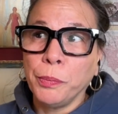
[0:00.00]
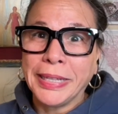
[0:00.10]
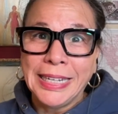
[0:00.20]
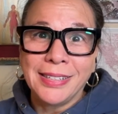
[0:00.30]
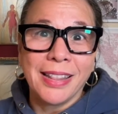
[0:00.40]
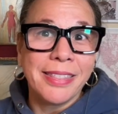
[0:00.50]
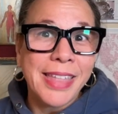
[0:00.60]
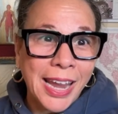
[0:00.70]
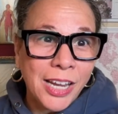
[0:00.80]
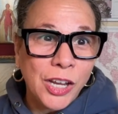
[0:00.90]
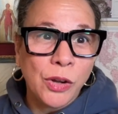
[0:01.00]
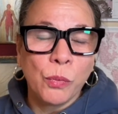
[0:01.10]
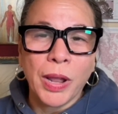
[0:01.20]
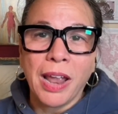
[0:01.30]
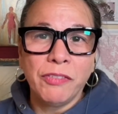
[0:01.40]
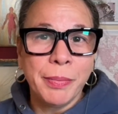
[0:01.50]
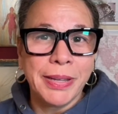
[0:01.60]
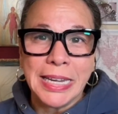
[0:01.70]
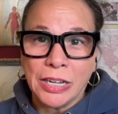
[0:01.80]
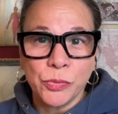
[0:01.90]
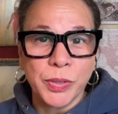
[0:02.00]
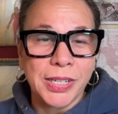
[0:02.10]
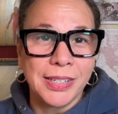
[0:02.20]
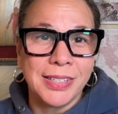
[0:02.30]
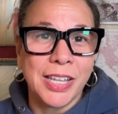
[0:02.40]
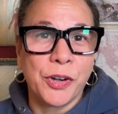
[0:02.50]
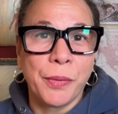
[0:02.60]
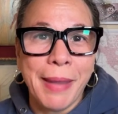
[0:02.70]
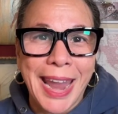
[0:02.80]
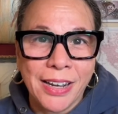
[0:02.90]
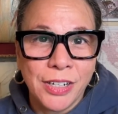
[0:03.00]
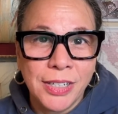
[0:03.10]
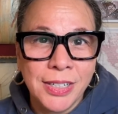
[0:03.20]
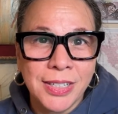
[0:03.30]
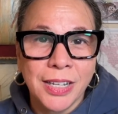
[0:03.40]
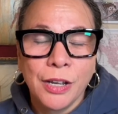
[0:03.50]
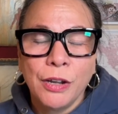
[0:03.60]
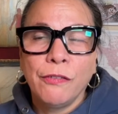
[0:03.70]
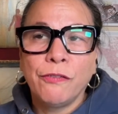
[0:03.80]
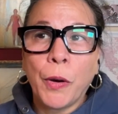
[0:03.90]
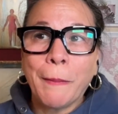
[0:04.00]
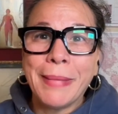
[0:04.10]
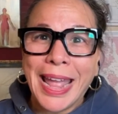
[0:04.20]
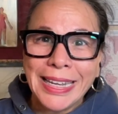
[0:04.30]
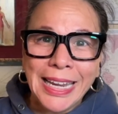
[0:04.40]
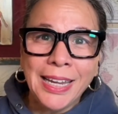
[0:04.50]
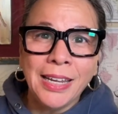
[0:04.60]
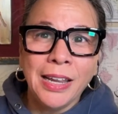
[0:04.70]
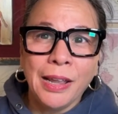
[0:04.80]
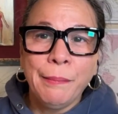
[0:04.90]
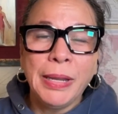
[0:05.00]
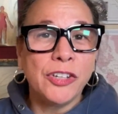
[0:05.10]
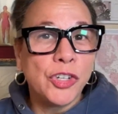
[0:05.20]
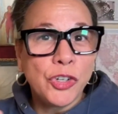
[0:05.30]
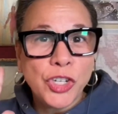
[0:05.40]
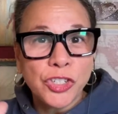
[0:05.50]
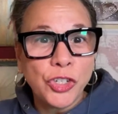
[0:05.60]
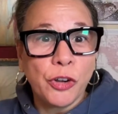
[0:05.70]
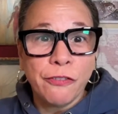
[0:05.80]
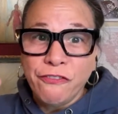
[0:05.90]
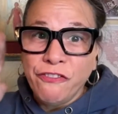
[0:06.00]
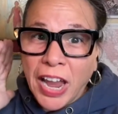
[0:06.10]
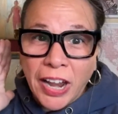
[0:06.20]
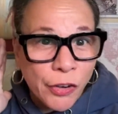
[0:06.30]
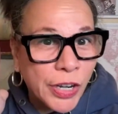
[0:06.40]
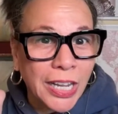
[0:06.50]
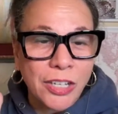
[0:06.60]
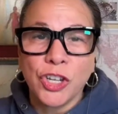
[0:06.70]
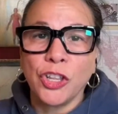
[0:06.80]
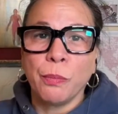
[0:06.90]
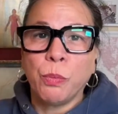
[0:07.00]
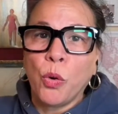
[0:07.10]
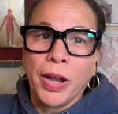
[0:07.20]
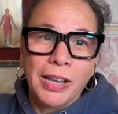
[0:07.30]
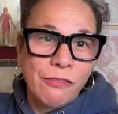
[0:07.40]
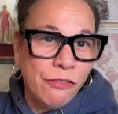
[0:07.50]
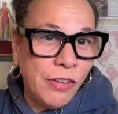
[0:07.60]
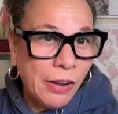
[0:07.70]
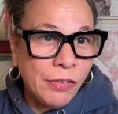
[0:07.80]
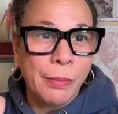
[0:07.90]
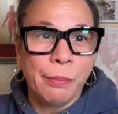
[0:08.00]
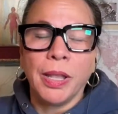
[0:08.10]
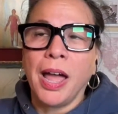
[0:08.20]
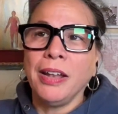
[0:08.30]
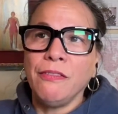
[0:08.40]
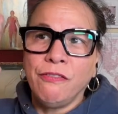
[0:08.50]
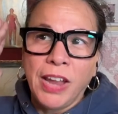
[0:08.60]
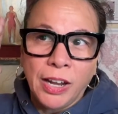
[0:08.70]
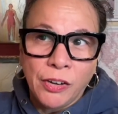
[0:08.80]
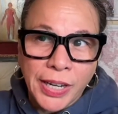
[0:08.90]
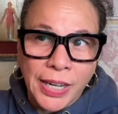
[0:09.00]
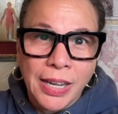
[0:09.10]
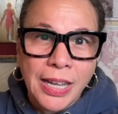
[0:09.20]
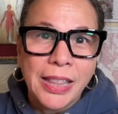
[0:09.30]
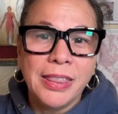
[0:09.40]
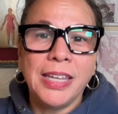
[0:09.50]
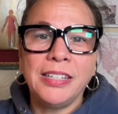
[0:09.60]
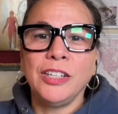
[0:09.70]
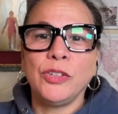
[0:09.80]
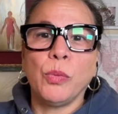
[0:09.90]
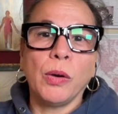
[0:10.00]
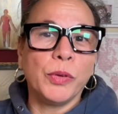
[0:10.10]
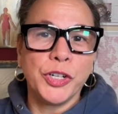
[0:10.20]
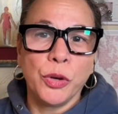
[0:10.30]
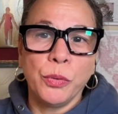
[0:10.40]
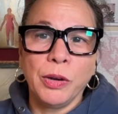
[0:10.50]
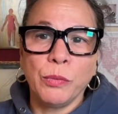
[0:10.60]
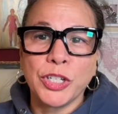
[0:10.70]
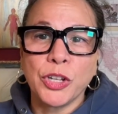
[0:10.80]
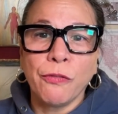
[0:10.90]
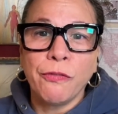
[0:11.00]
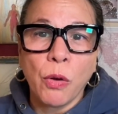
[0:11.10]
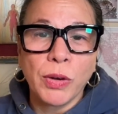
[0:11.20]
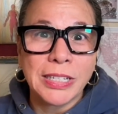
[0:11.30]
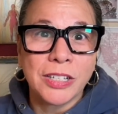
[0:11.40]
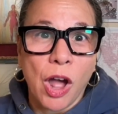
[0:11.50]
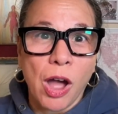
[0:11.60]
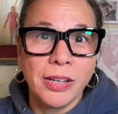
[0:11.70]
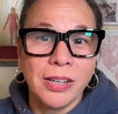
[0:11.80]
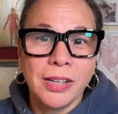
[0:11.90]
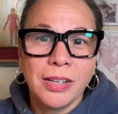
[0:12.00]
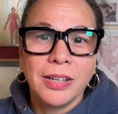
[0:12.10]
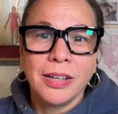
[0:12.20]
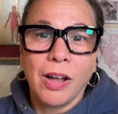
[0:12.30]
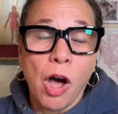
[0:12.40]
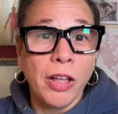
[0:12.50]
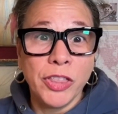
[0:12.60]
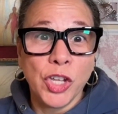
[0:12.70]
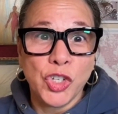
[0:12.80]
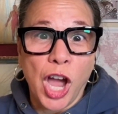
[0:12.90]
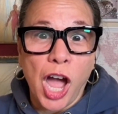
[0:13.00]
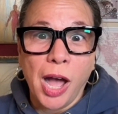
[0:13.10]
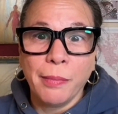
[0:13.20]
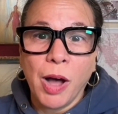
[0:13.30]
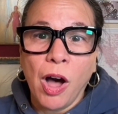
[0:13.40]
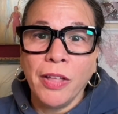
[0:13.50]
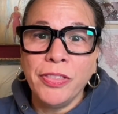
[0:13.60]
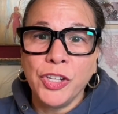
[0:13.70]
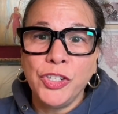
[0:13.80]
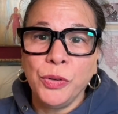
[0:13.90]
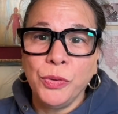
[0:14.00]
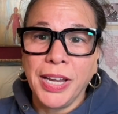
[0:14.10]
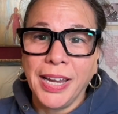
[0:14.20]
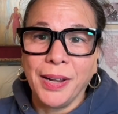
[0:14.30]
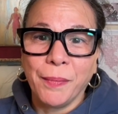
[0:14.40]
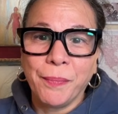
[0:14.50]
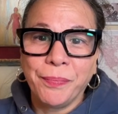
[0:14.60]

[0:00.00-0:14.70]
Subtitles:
please and thank you, what everybody else would consider manners for many, because you're very to the point, very blunt, very, this is what we're doing. We're so focused on the job, on the duty.